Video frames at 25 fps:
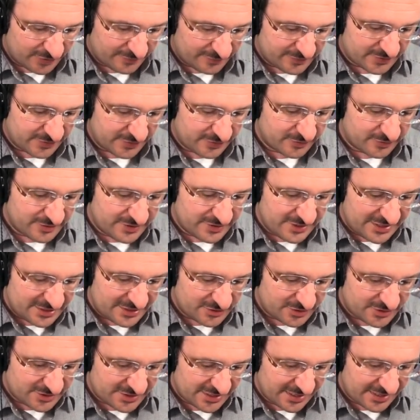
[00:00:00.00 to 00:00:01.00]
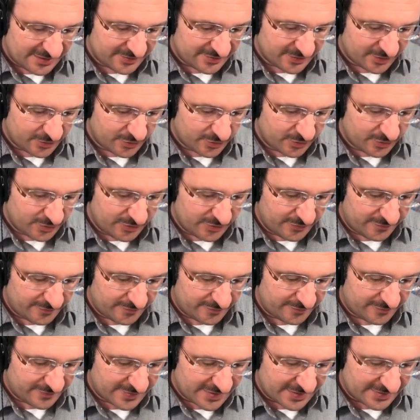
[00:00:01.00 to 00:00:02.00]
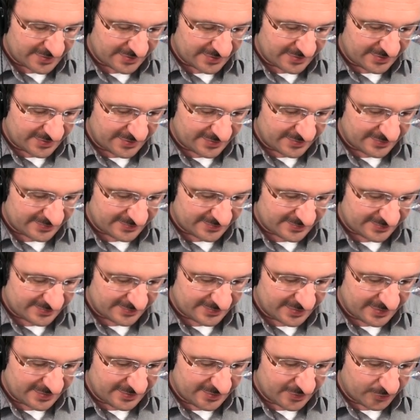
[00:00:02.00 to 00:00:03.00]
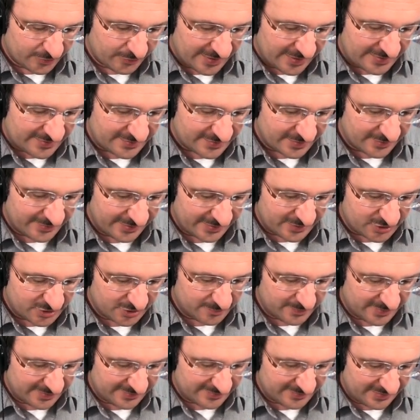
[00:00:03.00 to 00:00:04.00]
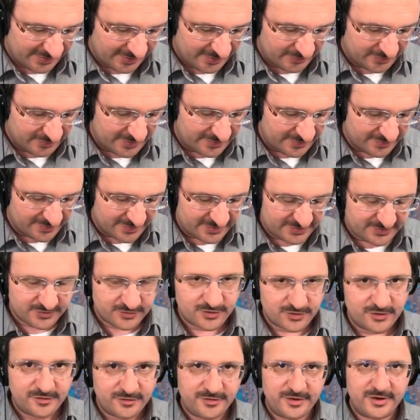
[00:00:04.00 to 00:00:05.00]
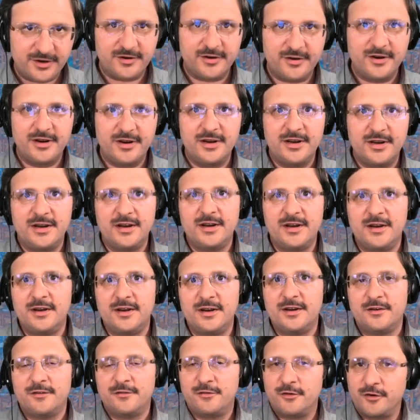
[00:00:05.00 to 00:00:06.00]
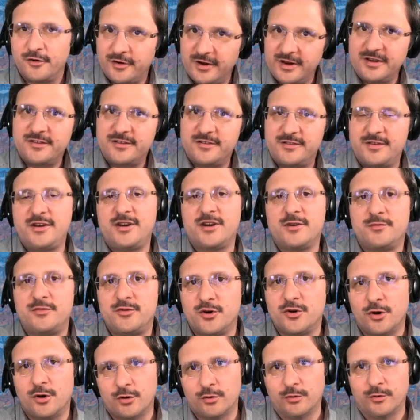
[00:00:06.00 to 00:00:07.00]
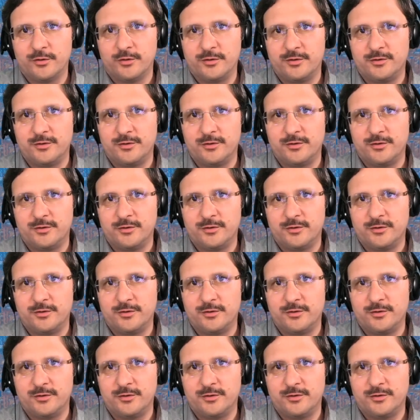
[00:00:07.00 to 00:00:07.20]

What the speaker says: So you need to take the curve that is in the right direction. Basically, you need this curve here for Green's theorem to hold.